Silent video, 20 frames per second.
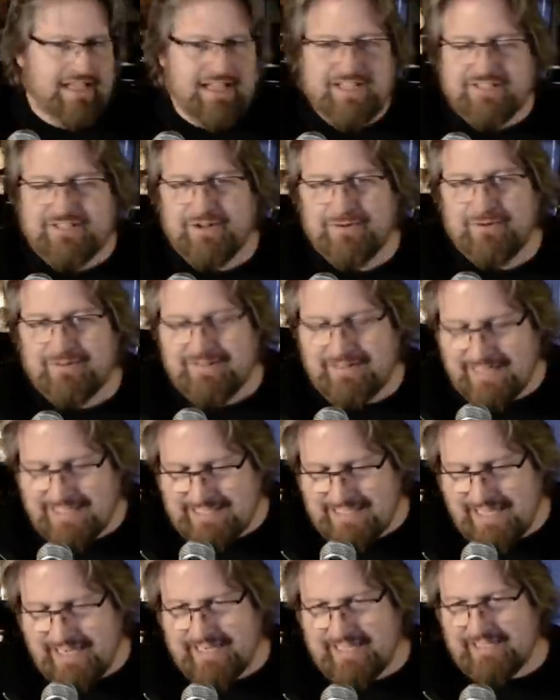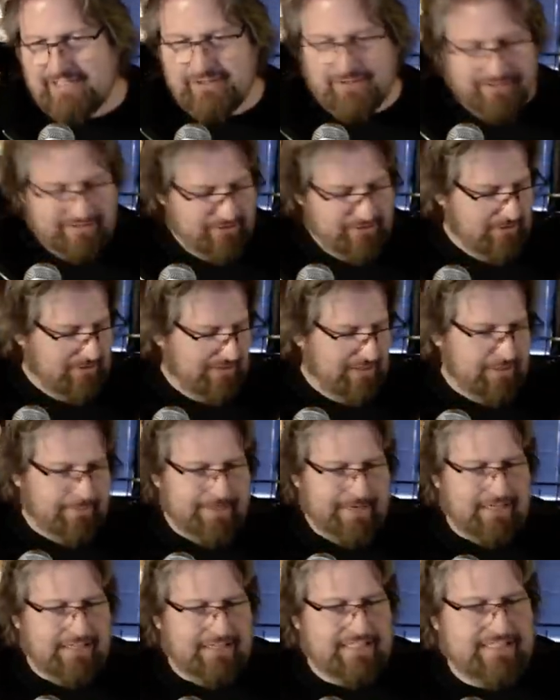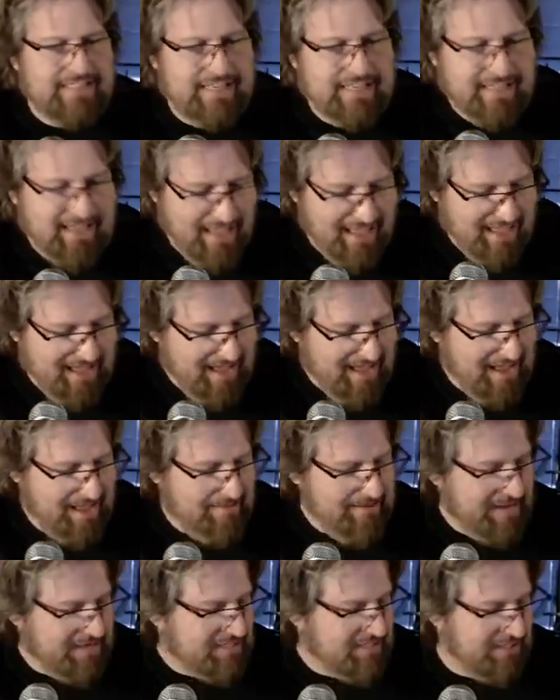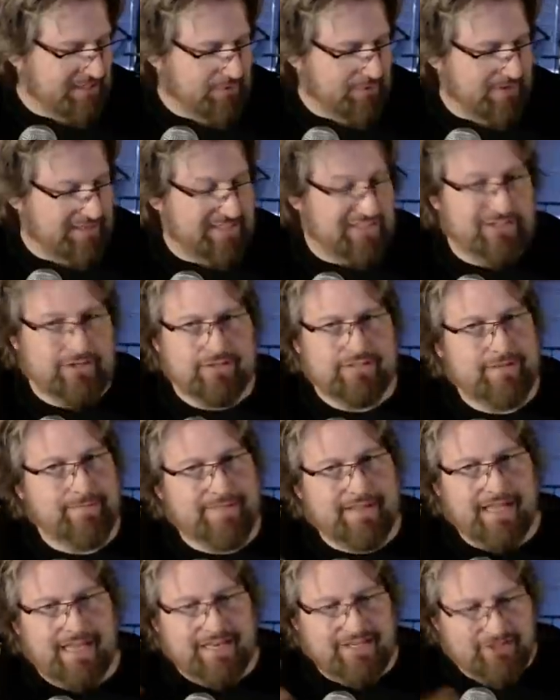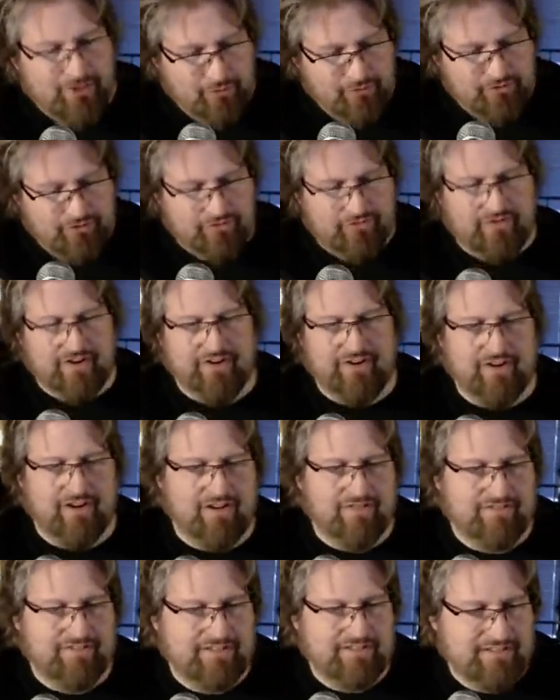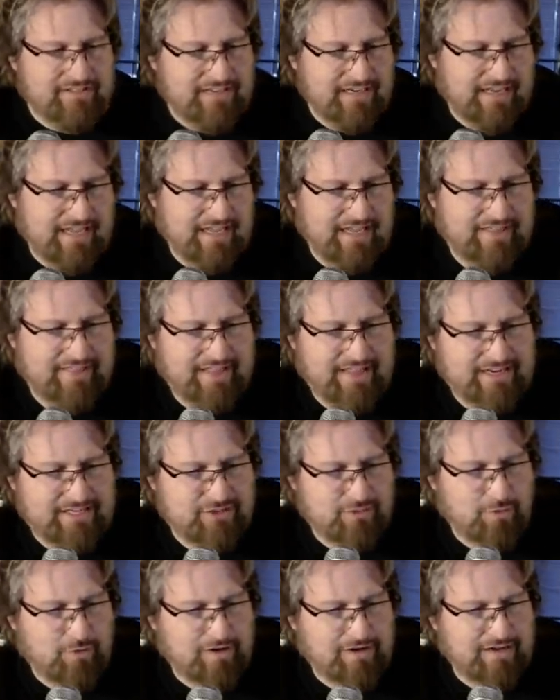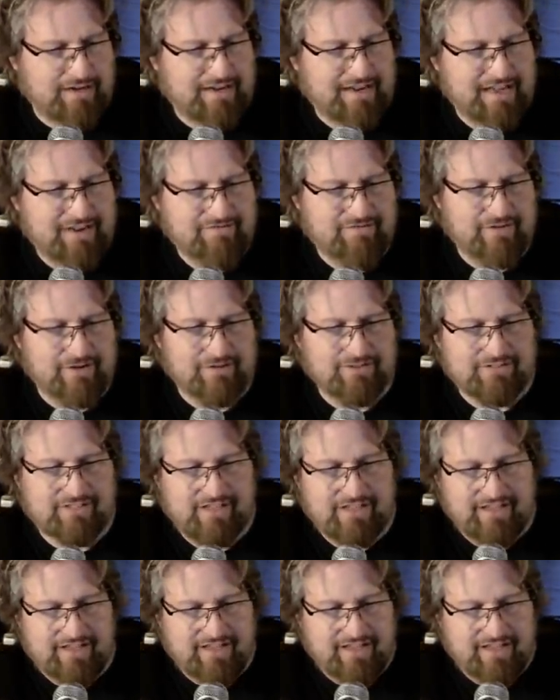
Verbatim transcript: So let's get into it and do a little bit of listening. I'm actually going to do something I don't do very often, and that is work on headphones.